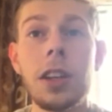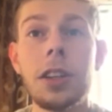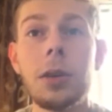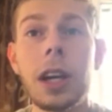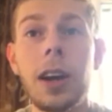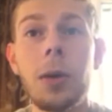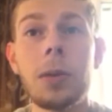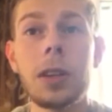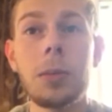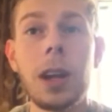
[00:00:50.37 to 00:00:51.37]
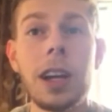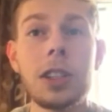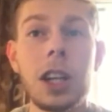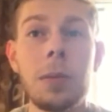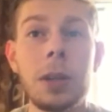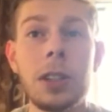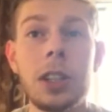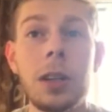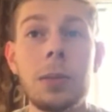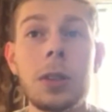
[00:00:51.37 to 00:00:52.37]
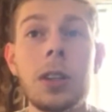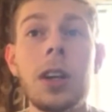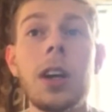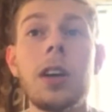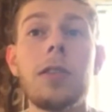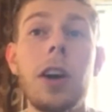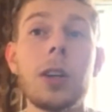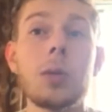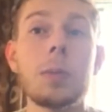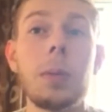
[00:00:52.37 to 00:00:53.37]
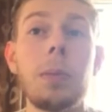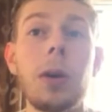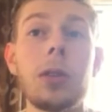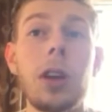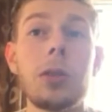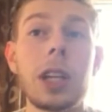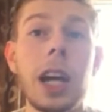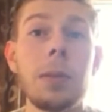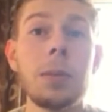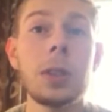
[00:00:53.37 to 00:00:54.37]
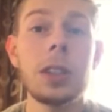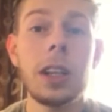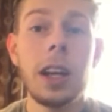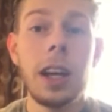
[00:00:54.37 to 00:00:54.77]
the UK Open and the Players Championships finals. But both those games,